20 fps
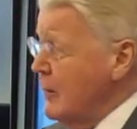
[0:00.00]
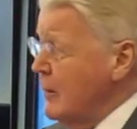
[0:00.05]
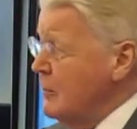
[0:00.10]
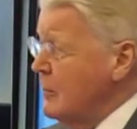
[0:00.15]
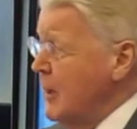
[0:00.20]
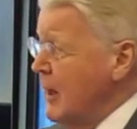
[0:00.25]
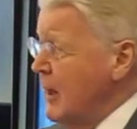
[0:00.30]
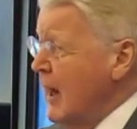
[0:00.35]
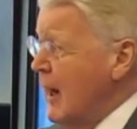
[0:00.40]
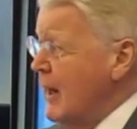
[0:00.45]

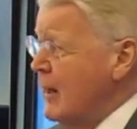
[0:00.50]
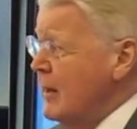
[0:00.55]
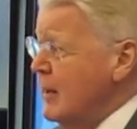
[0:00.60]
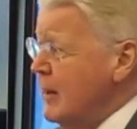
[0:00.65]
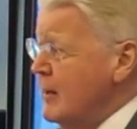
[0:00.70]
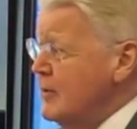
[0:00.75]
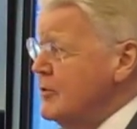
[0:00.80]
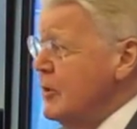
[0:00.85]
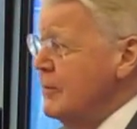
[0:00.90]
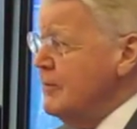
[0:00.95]
we lack
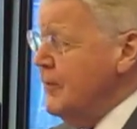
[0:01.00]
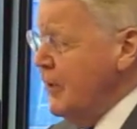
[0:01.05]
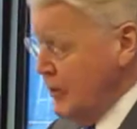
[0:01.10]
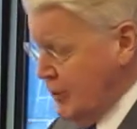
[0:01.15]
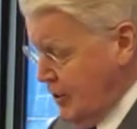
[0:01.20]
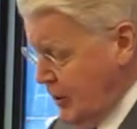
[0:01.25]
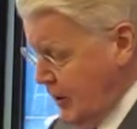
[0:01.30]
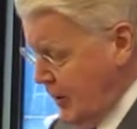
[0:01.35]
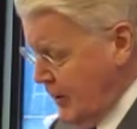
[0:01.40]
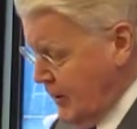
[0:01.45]
a
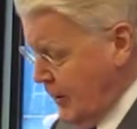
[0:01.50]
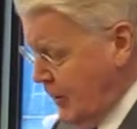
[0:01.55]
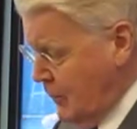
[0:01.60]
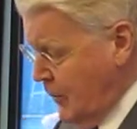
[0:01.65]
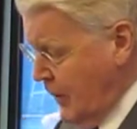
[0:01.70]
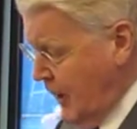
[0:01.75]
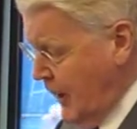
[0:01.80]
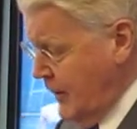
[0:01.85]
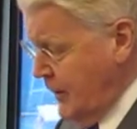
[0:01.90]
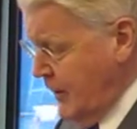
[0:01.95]
sufficient
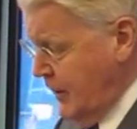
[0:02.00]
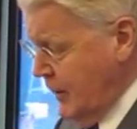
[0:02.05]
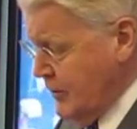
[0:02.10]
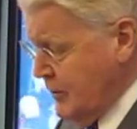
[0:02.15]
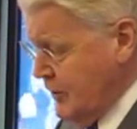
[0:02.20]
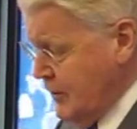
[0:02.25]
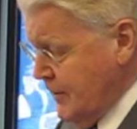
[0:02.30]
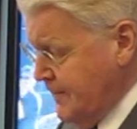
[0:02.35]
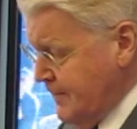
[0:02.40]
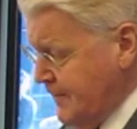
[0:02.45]

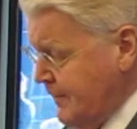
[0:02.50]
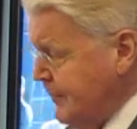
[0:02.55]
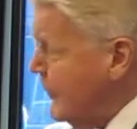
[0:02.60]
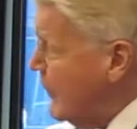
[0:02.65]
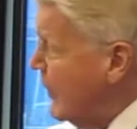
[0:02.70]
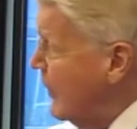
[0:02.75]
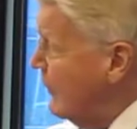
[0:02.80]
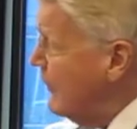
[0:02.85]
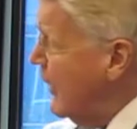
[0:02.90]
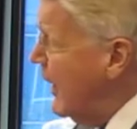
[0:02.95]
awareness
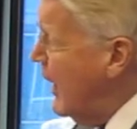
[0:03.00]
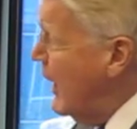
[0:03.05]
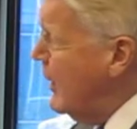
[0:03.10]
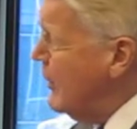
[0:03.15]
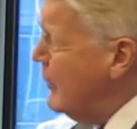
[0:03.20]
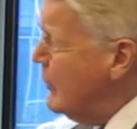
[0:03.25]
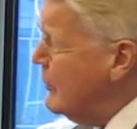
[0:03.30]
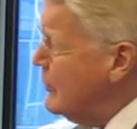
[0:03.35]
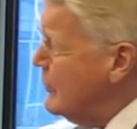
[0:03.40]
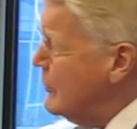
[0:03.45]
of
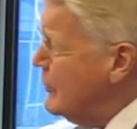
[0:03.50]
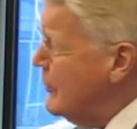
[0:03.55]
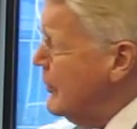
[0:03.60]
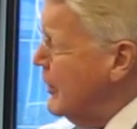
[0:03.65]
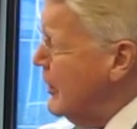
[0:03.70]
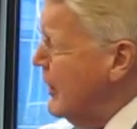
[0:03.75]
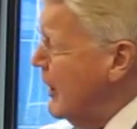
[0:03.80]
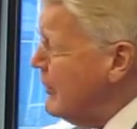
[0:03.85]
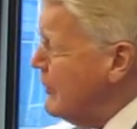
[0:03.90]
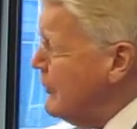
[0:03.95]
how
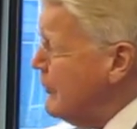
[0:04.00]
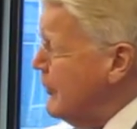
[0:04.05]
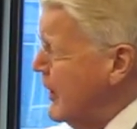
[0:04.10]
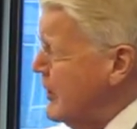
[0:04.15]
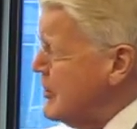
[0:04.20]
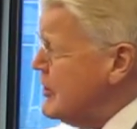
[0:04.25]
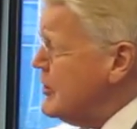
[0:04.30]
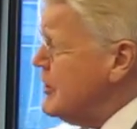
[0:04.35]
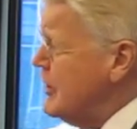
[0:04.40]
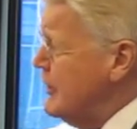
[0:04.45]
the
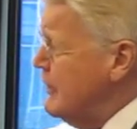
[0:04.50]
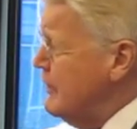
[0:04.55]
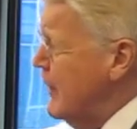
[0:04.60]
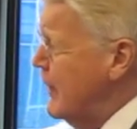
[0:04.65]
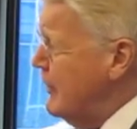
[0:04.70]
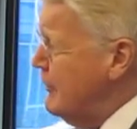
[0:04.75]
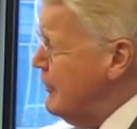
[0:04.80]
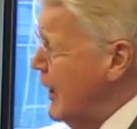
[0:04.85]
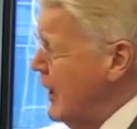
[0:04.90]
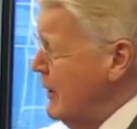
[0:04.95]
aggressive
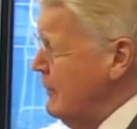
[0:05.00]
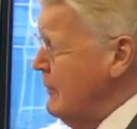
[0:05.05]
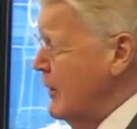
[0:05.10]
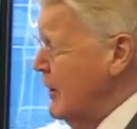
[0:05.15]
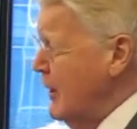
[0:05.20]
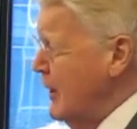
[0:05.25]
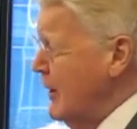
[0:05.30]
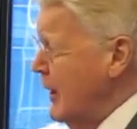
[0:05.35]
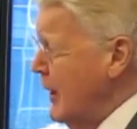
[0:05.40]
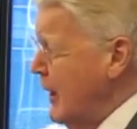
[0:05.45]

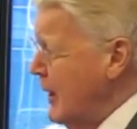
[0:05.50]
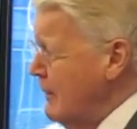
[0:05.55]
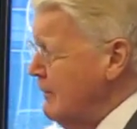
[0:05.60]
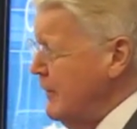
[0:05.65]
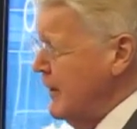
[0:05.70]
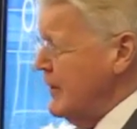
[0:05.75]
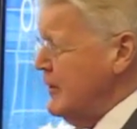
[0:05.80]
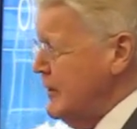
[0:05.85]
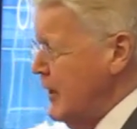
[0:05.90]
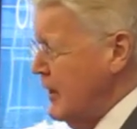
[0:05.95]
arrival, and I
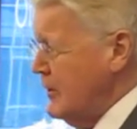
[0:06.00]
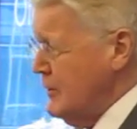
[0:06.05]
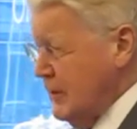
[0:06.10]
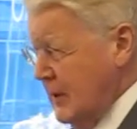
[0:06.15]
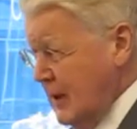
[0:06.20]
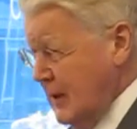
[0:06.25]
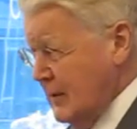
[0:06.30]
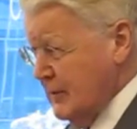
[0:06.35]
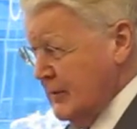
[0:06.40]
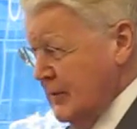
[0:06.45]
emphasize
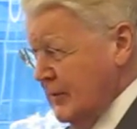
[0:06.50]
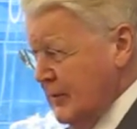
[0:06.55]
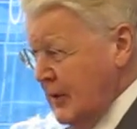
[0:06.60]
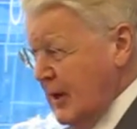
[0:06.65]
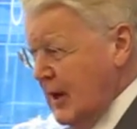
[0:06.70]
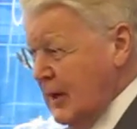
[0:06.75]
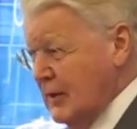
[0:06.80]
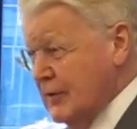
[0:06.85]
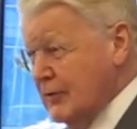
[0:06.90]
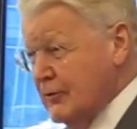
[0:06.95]
that,
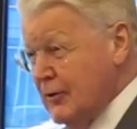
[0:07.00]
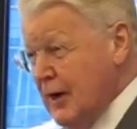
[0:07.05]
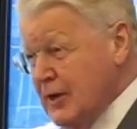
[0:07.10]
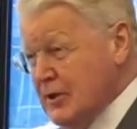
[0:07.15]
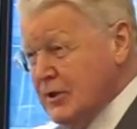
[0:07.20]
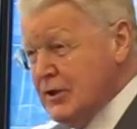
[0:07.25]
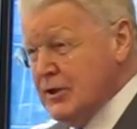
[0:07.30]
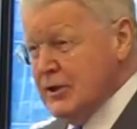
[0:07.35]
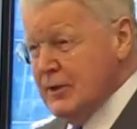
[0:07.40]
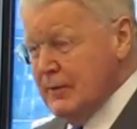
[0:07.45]
the
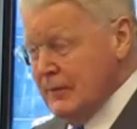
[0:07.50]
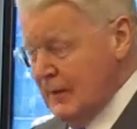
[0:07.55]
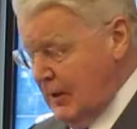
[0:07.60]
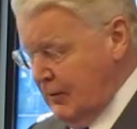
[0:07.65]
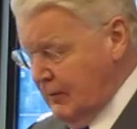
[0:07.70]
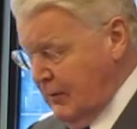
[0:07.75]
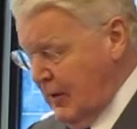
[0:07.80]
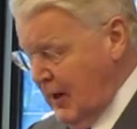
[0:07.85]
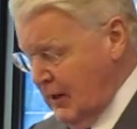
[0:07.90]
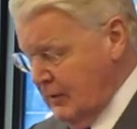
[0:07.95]
aggressive
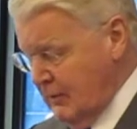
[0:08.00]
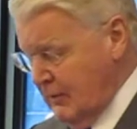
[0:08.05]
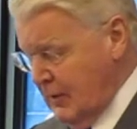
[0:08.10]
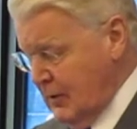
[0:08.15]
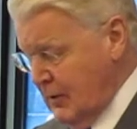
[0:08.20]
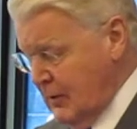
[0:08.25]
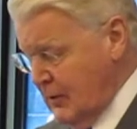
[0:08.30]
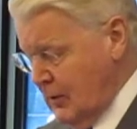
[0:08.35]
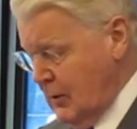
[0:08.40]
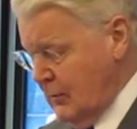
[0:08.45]
arrival
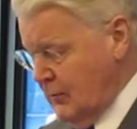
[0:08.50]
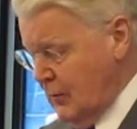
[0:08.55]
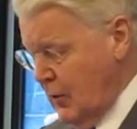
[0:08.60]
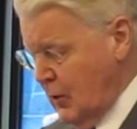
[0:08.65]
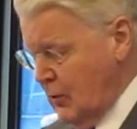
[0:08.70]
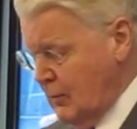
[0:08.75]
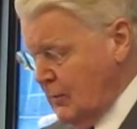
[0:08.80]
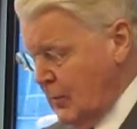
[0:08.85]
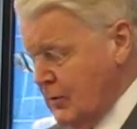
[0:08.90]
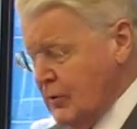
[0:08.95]
of
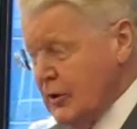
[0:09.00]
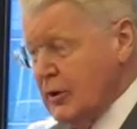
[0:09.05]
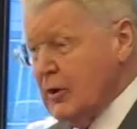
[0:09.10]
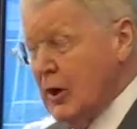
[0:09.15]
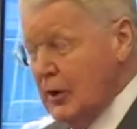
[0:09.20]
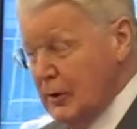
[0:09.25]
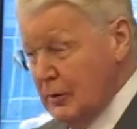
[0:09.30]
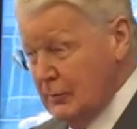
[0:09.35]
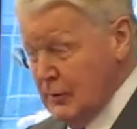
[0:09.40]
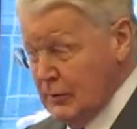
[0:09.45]
Homo
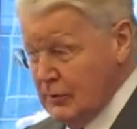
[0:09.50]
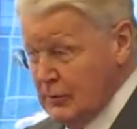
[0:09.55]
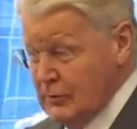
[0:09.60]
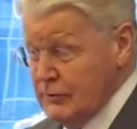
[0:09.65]
economicus